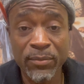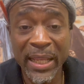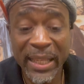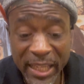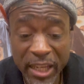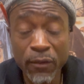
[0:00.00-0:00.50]

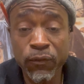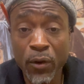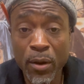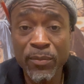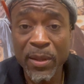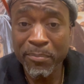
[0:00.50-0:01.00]
They eat
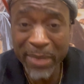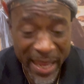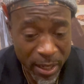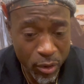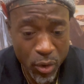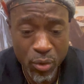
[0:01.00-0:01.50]
from the
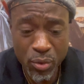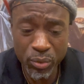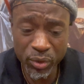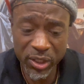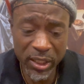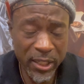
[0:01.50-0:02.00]

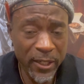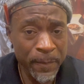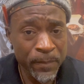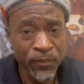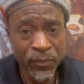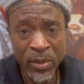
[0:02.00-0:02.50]
mangoes, the
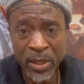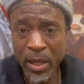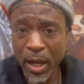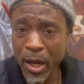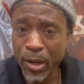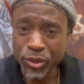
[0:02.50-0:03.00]

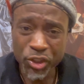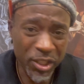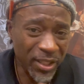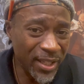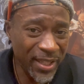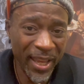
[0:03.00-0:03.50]
uh,
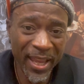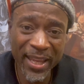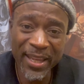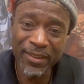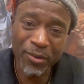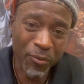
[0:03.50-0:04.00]
sugar
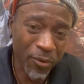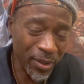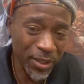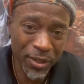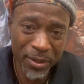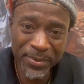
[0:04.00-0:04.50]
cane, the,
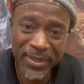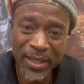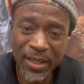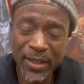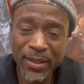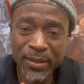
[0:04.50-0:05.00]
you know what I'm
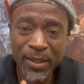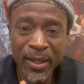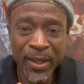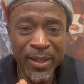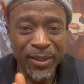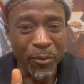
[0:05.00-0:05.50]
saying?
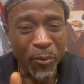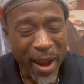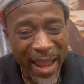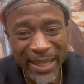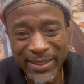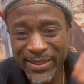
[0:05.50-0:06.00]
The
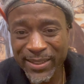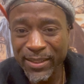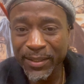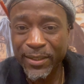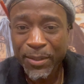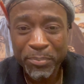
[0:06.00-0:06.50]
rice
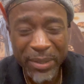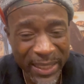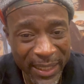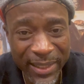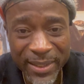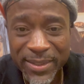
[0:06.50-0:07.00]
and the
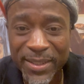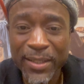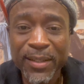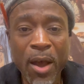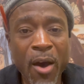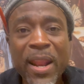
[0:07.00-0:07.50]
beans
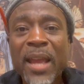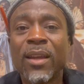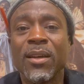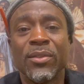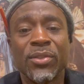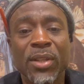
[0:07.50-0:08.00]
and all that
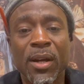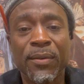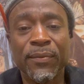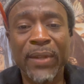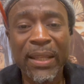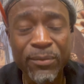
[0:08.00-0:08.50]
good
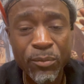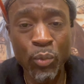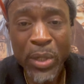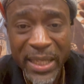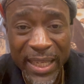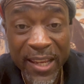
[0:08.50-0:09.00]
stuff. That
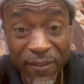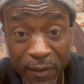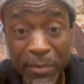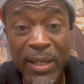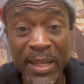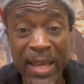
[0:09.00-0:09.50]
we eat
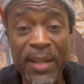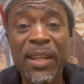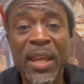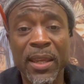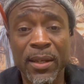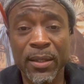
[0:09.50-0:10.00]
from the land in
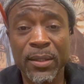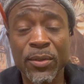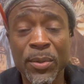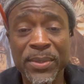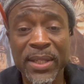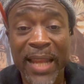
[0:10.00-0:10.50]
Haiti. You know what
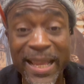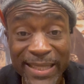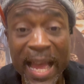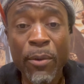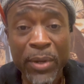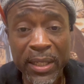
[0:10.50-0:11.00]
I'm saying? That's
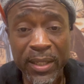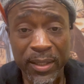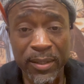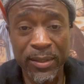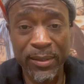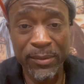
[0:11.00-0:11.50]
how we
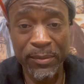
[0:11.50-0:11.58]
eat.